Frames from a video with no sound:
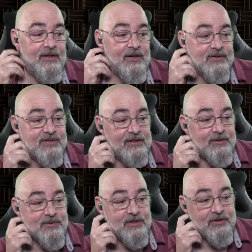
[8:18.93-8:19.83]

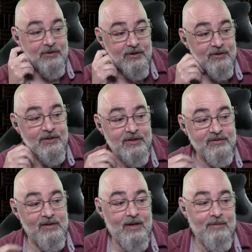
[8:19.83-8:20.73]
secular is in third, that
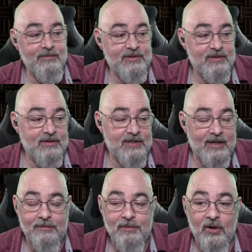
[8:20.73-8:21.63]
Islam is
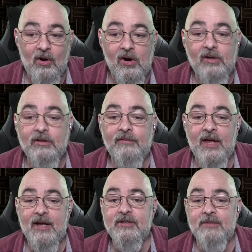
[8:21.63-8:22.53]
second. But all of
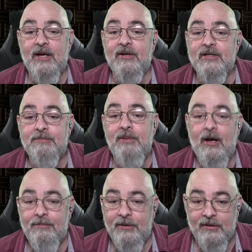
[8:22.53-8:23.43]
that is about its
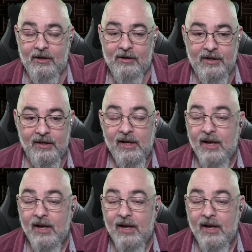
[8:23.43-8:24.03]
popularity.